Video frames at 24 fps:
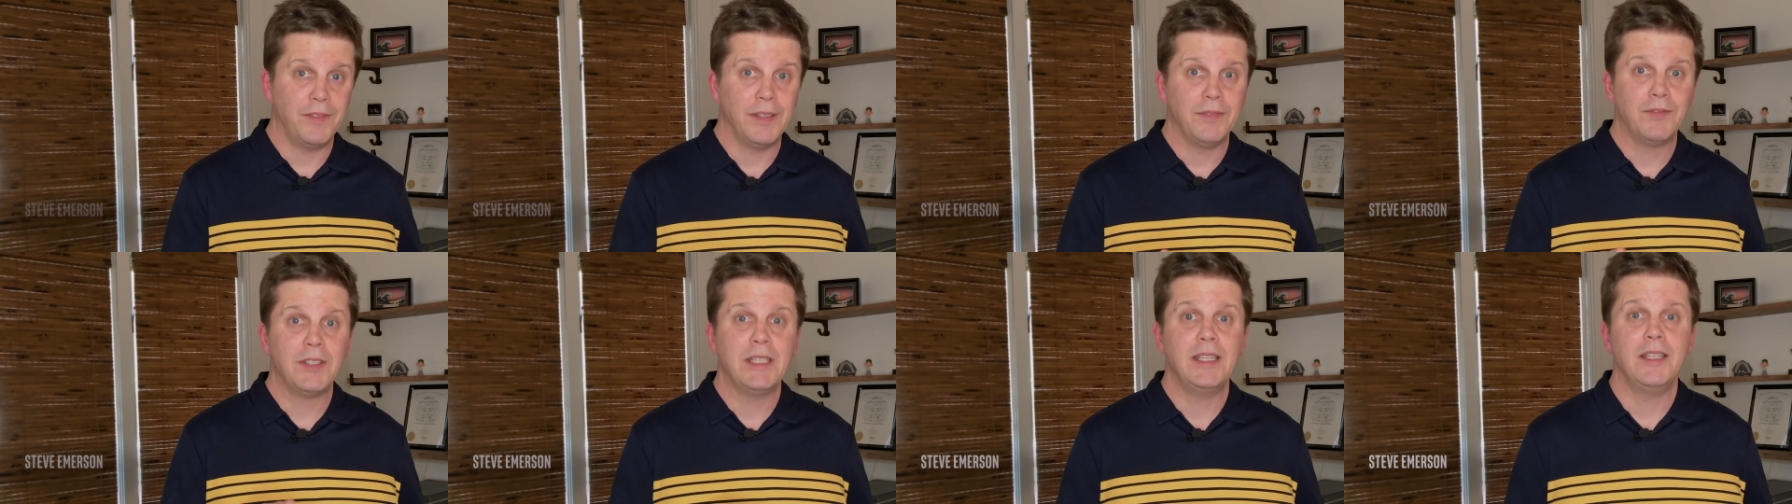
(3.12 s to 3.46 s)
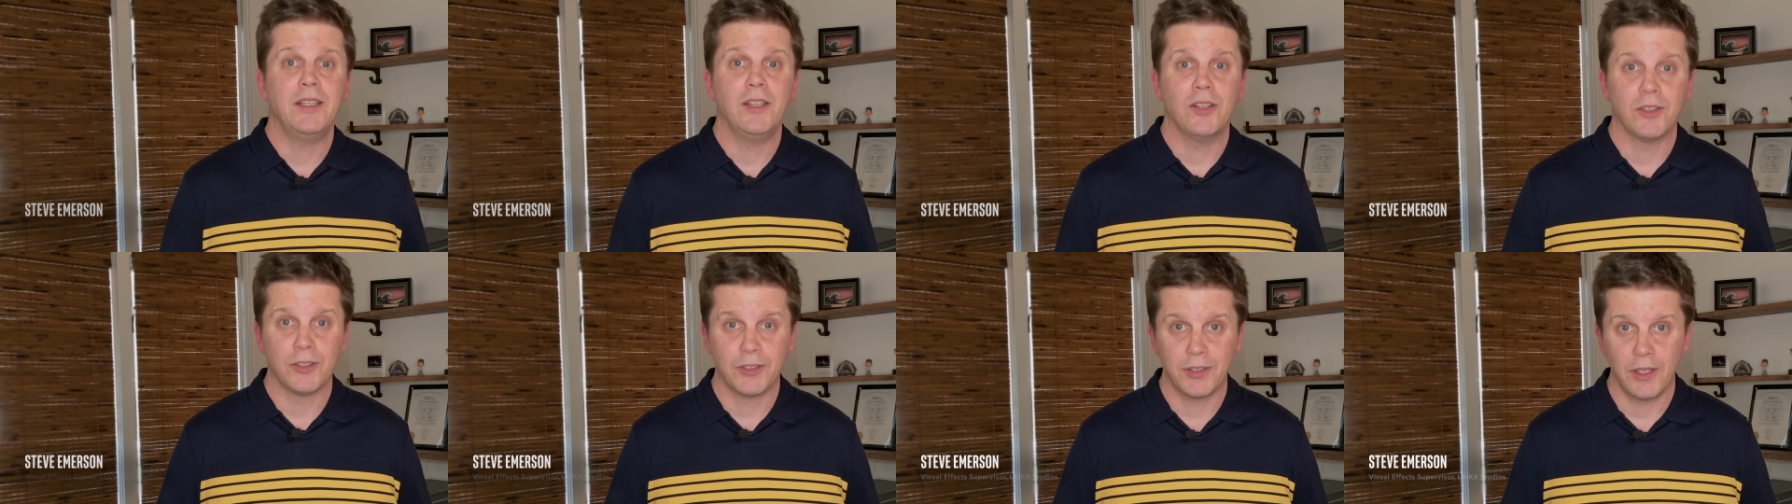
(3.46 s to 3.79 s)

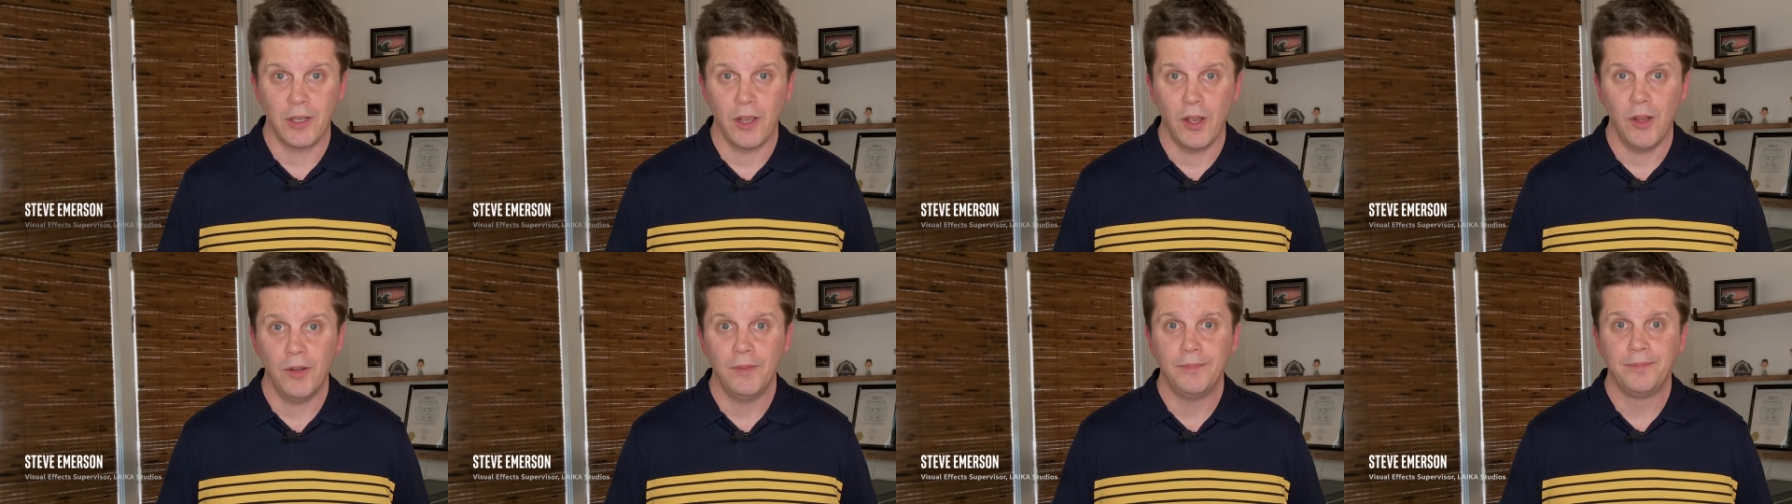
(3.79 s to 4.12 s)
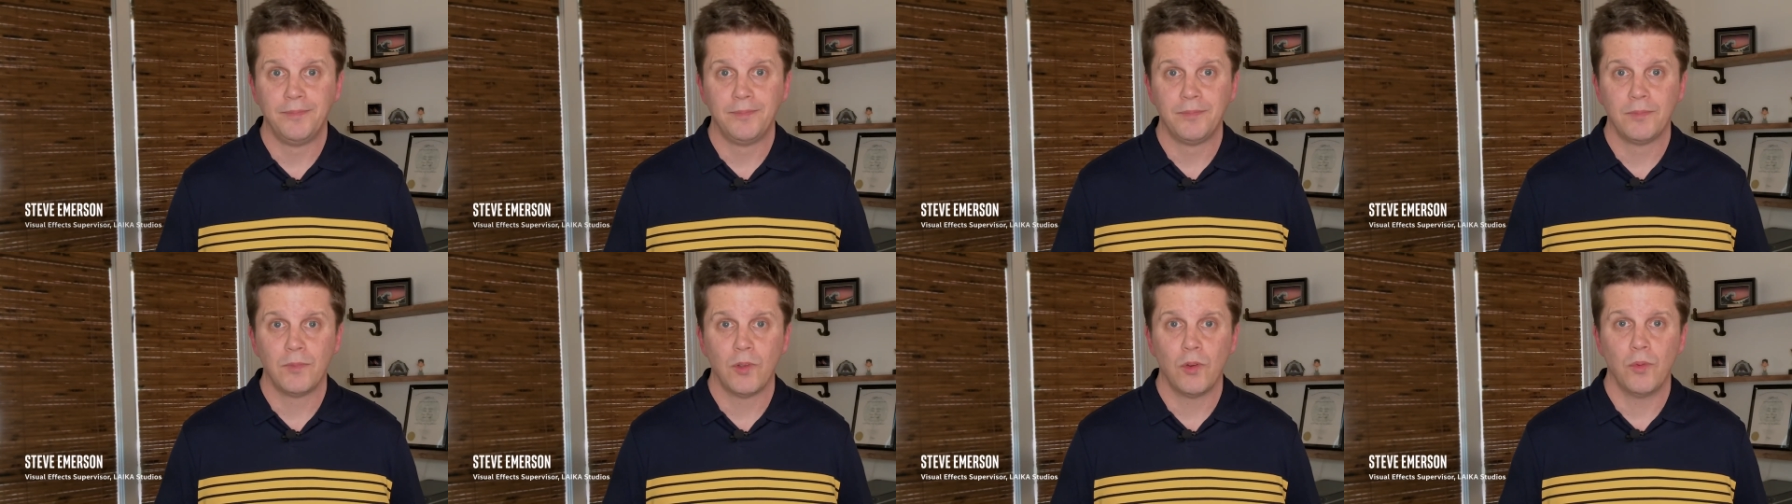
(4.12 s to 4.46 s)
15 years ago.
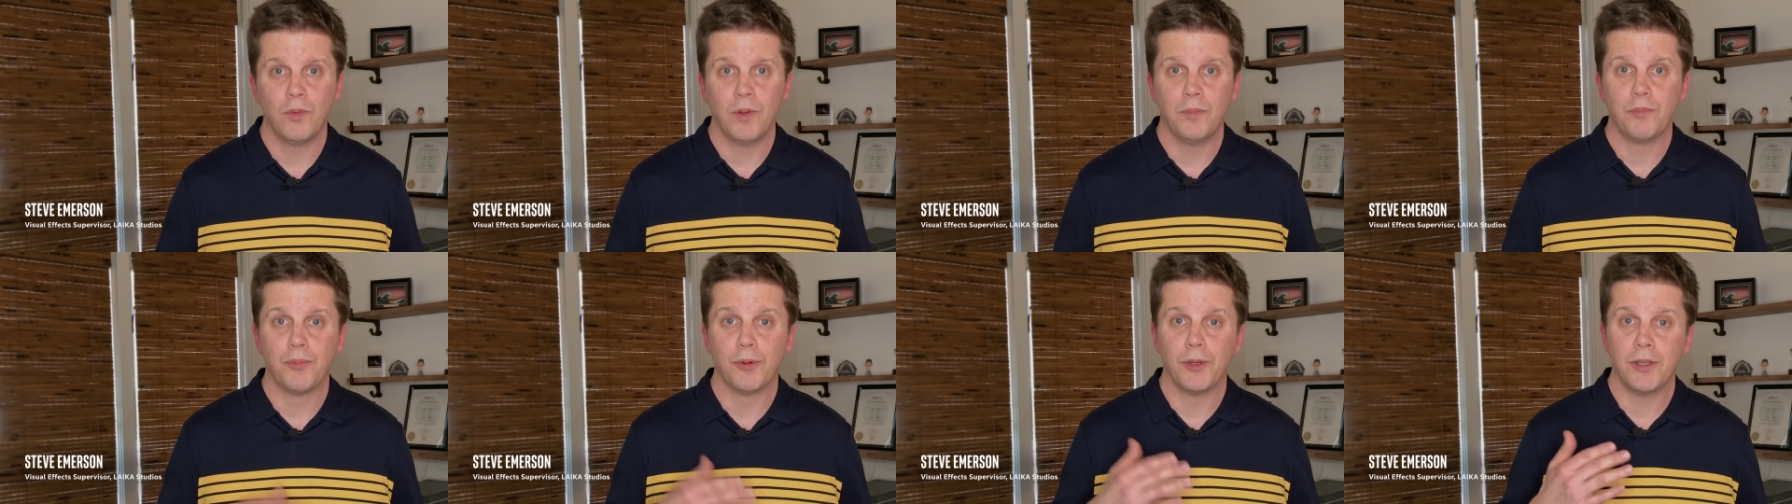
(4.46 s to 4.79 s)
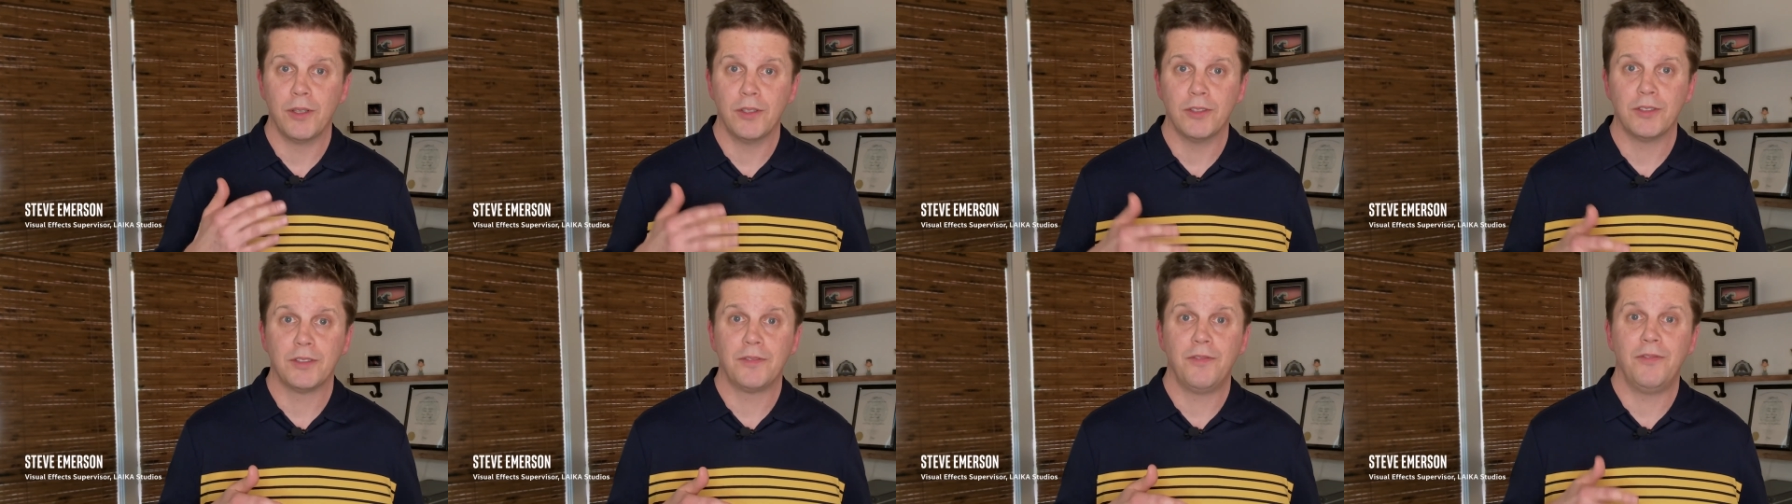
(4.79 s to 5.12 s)
We
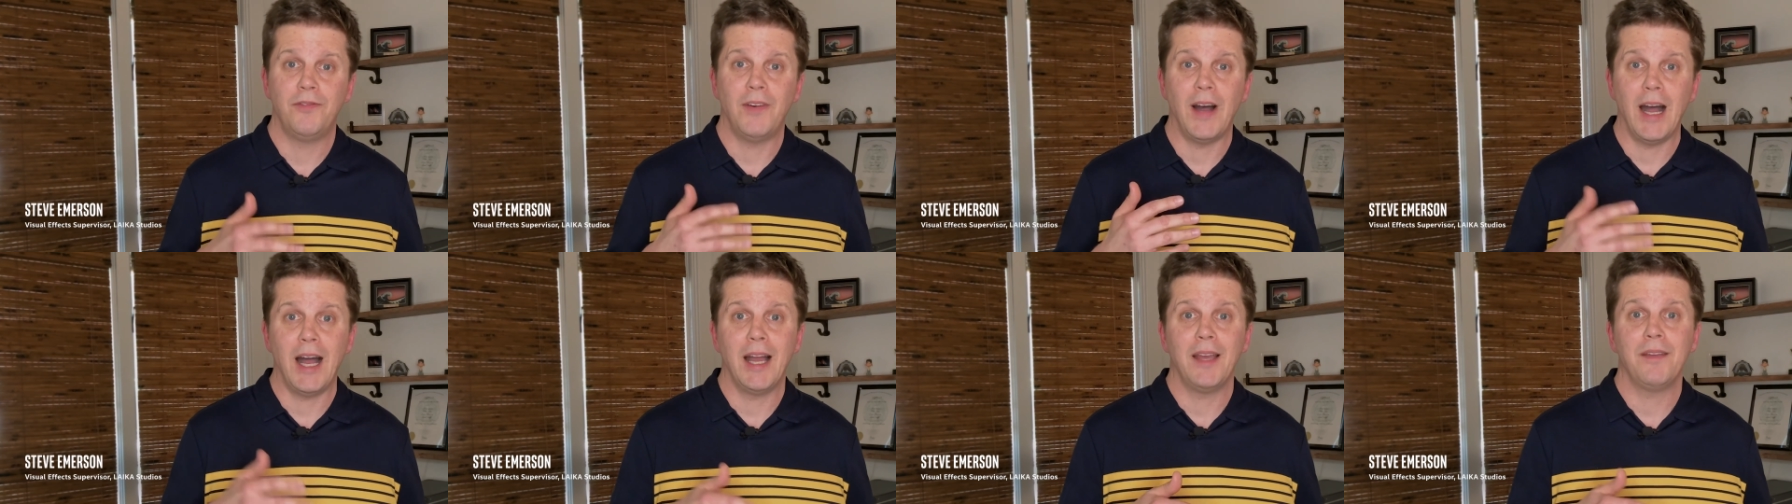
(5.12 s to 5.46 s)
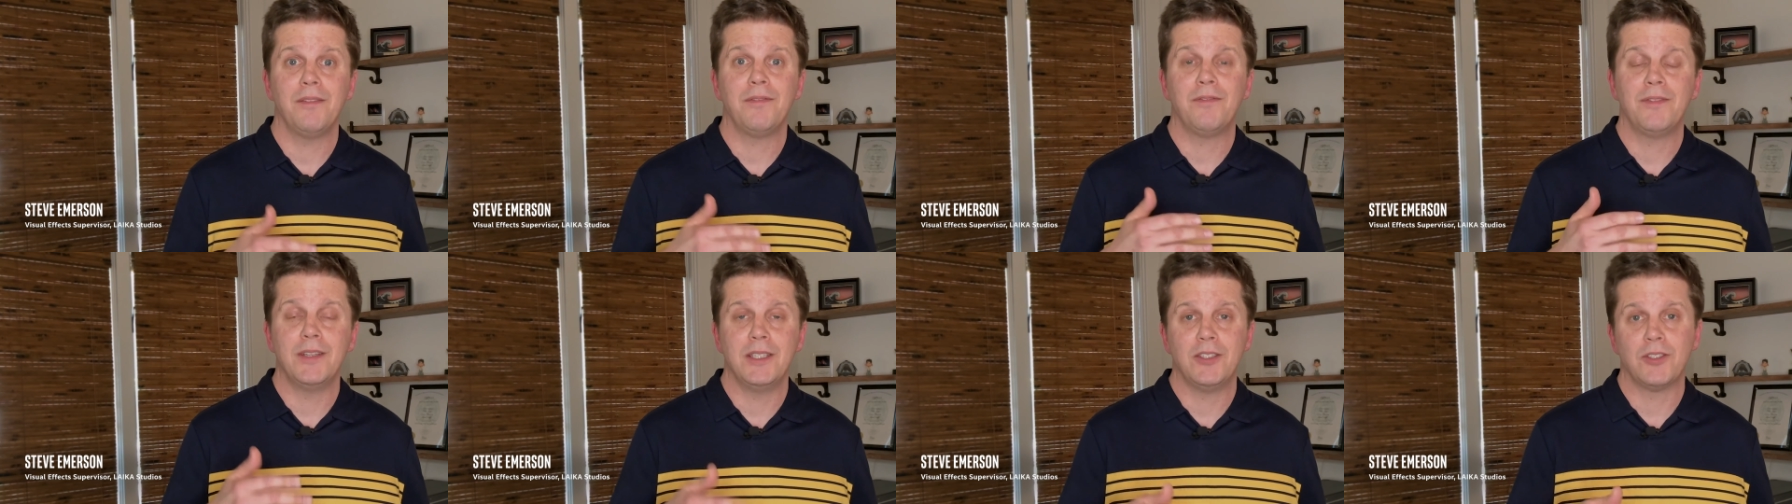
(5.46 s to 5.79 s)
produced
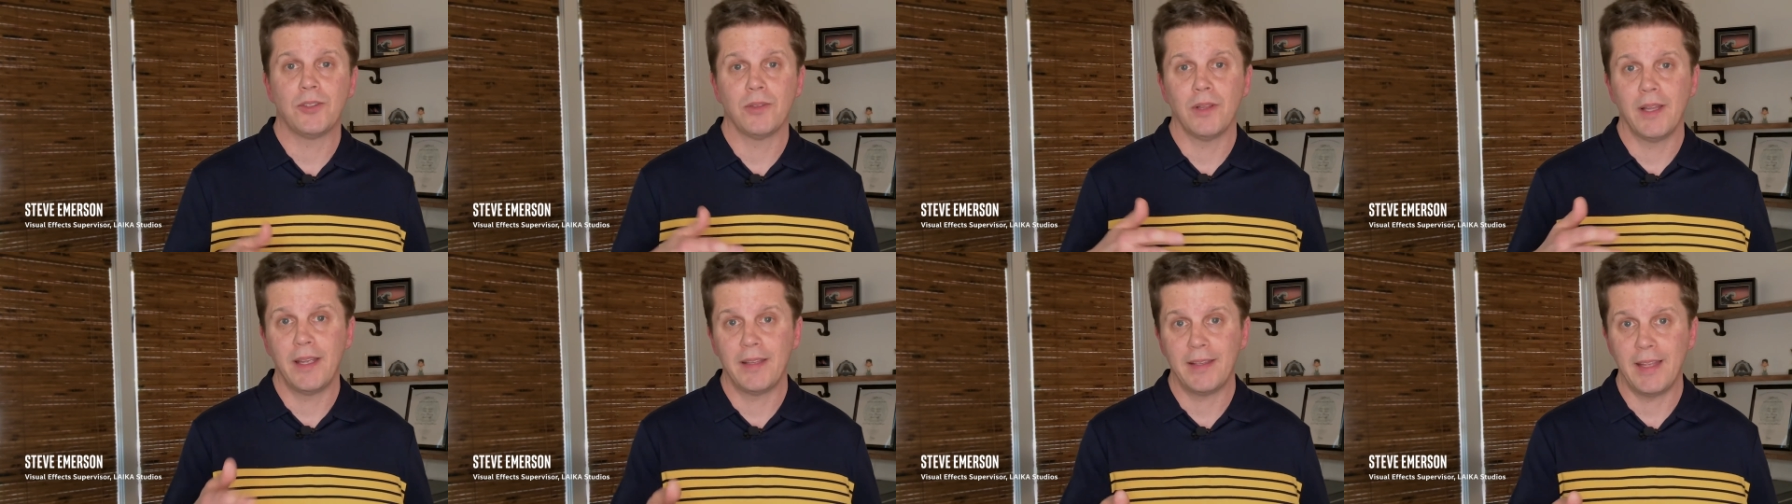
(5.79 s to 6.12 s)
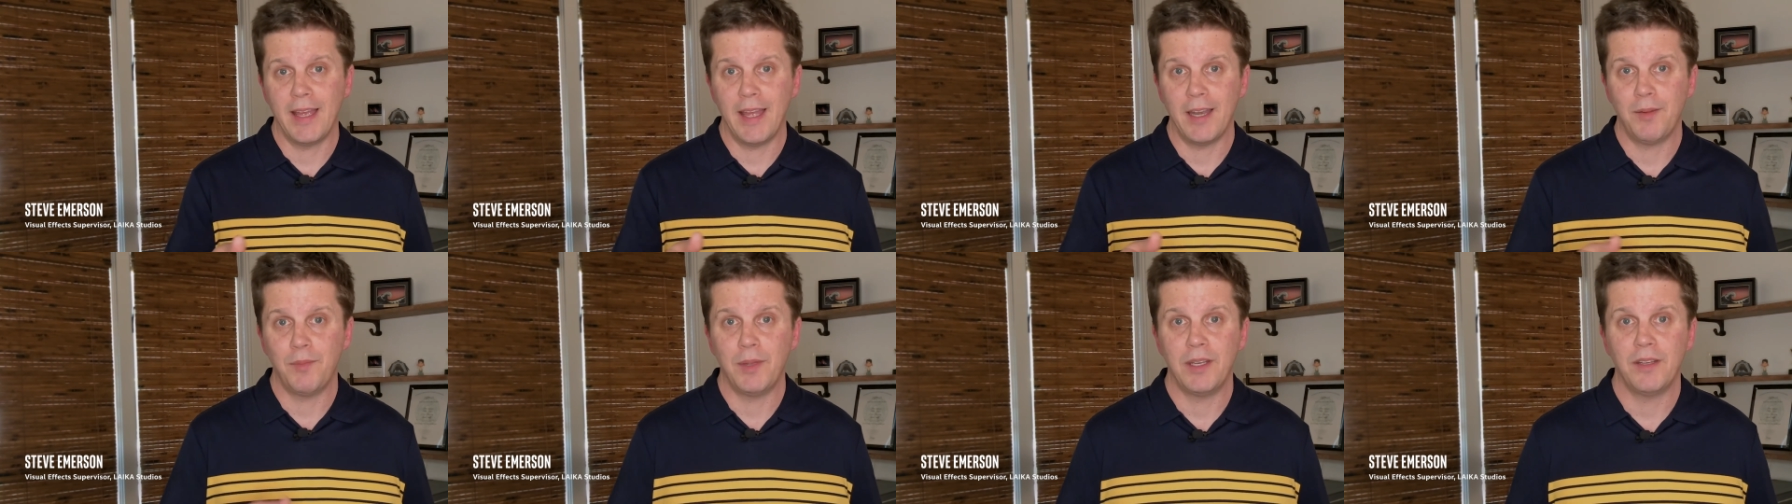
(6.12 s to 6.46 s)
5
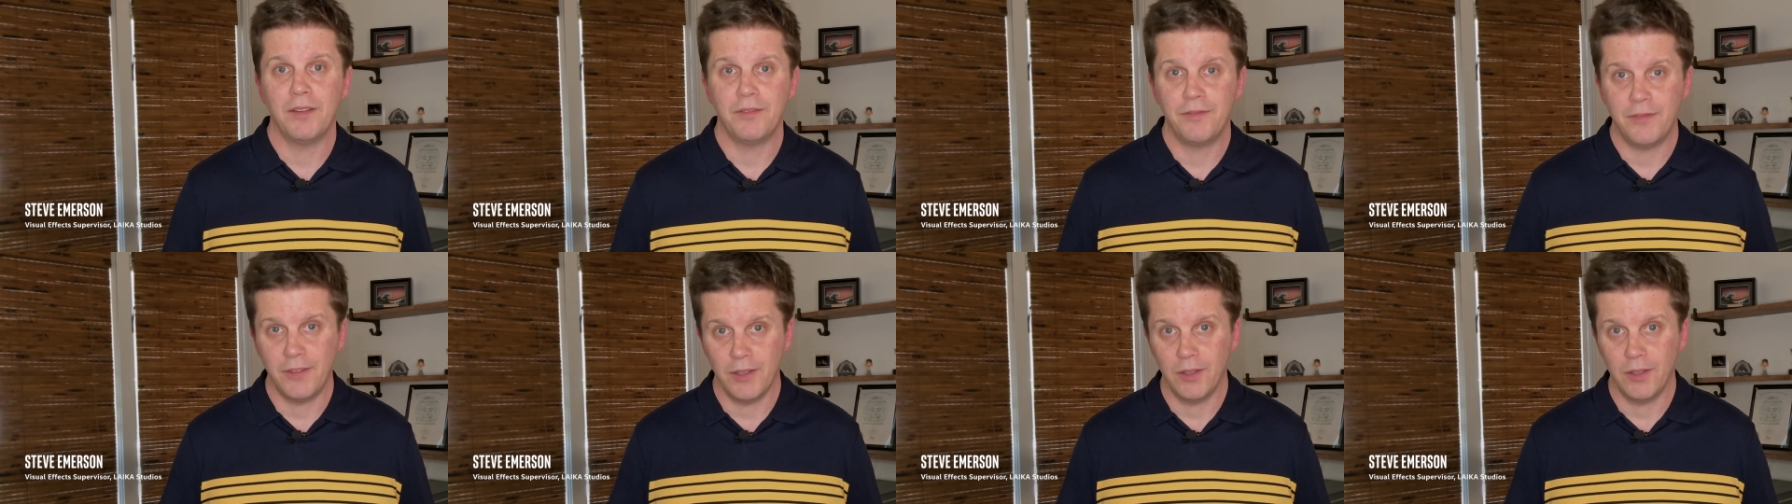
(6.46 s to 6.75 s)
feature-length animated